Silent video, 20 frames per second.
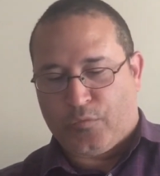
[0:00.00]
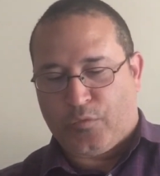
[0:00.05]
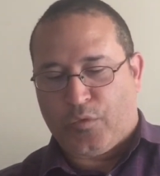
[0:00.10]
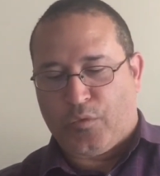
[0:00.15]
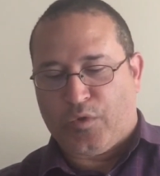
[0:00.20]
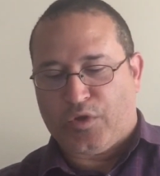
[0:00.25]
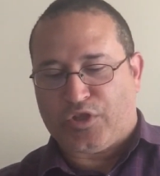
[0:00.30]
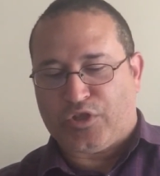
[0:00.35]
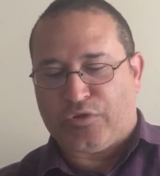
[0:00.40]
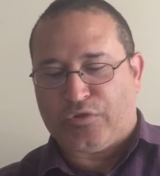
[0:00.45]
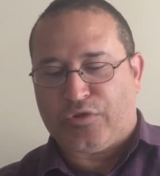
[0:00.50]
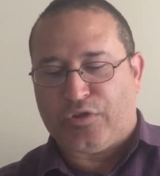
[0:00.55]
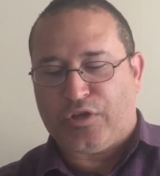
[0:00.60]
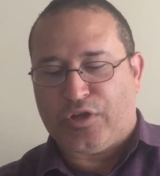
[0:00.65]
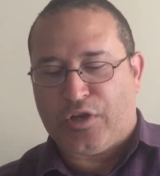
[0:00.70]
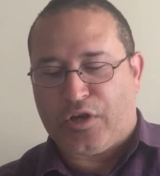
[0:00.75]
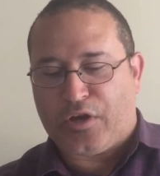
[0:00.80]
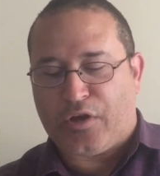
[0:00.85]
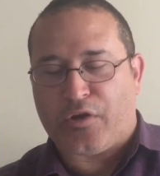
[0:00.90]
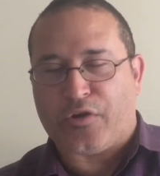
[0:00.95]
We wish you
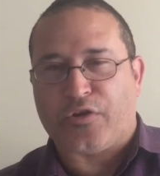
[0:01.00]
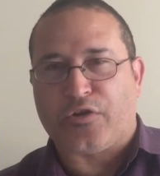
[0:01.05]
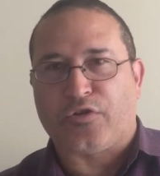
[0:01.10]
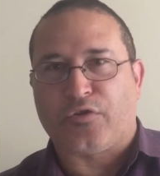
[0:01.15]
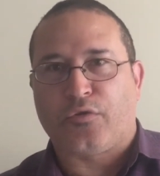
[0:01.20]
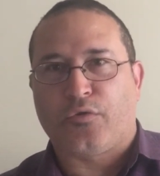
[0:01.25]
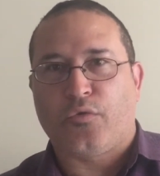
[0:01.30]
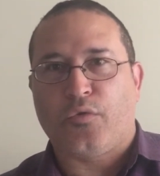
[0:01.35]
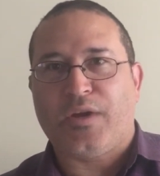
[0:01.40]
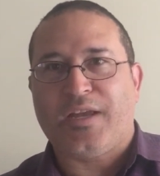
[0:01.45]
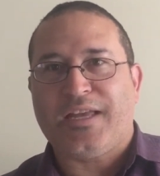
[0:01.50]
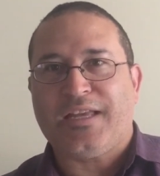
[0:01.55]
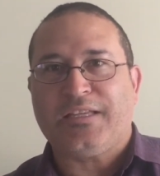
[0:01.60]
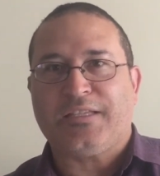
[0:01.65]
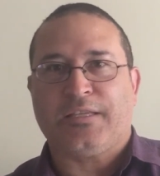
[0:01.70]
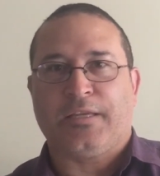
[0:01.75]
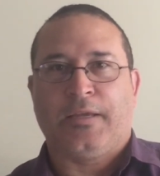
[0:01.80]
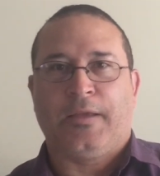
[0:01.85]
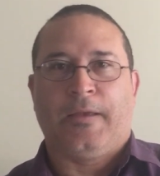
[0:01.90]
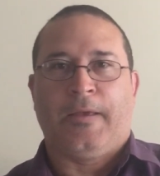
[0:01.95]
good luck on your
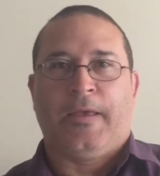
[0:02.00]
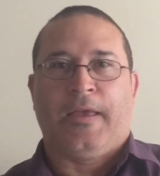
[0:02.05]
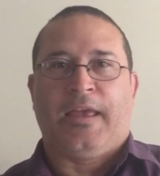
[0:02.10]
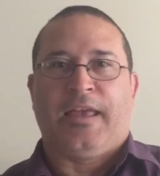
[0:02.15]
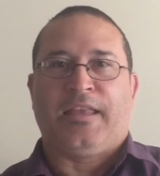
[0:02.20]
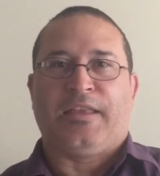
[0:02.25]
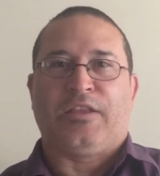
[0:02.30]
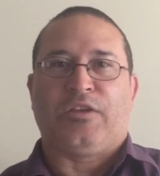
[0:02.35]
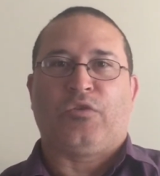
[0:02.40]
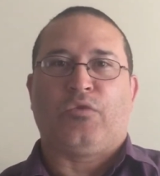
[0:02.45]
quiz, and the